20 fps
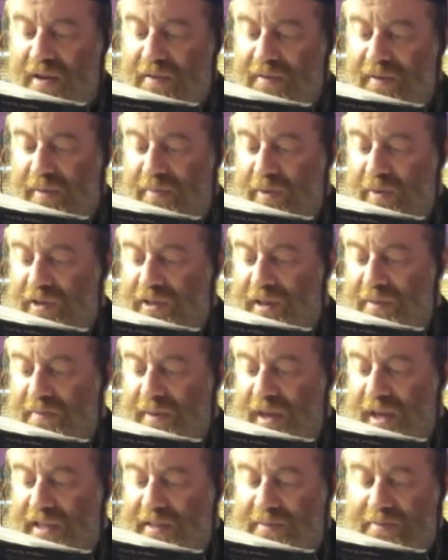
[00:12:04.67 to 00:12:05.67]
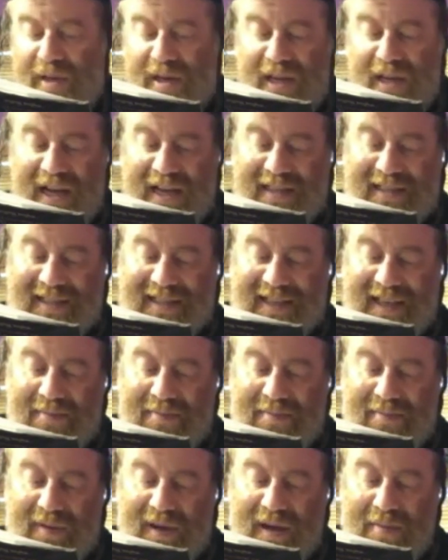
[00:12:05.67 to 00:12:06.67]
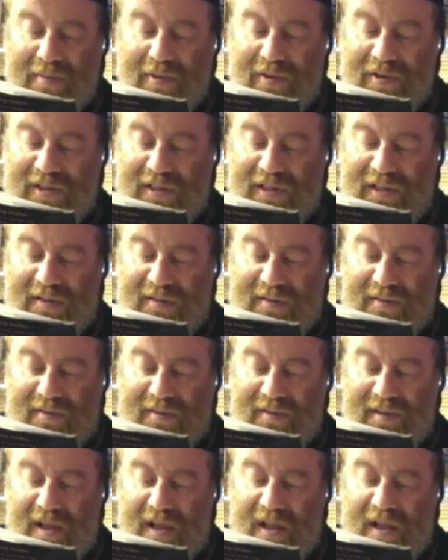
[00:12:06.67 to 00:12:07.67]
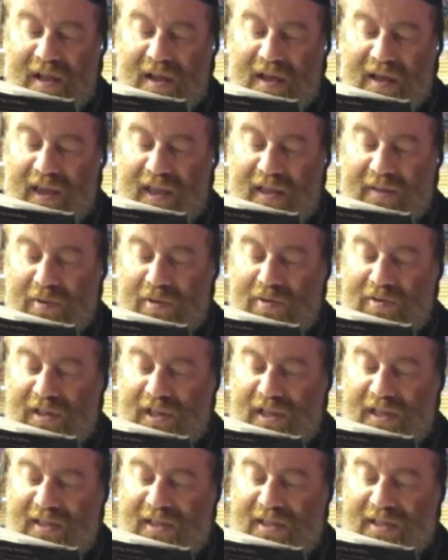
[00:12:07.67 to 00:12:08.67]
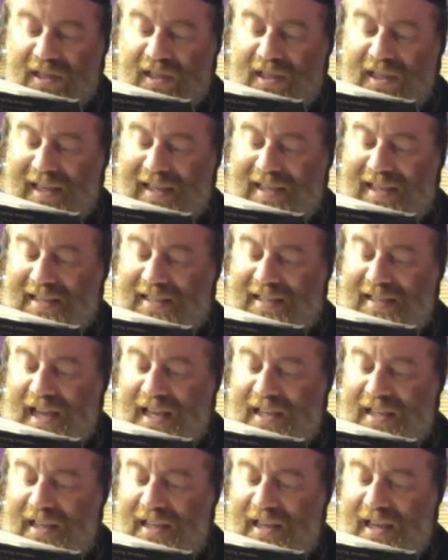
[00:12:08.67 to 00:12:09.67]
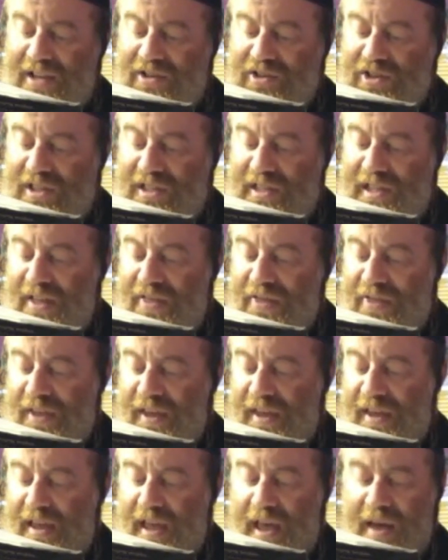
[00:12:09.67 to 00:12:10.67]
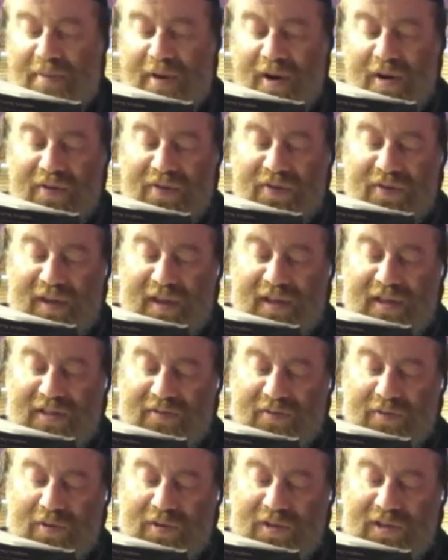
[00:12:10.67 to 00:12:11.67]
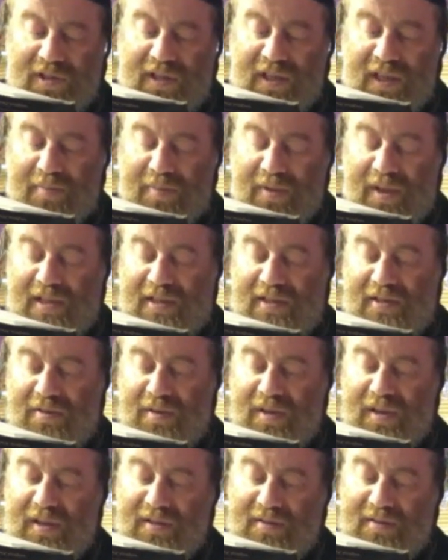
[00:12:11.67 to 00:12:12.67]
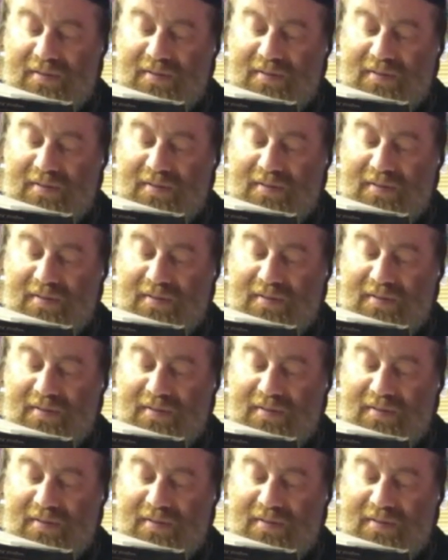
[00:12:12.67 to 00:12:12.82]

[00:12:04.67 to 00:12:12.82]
When a person makes birchas hamotzi, in most instances, he does not consciously think about which foods he plans to eat,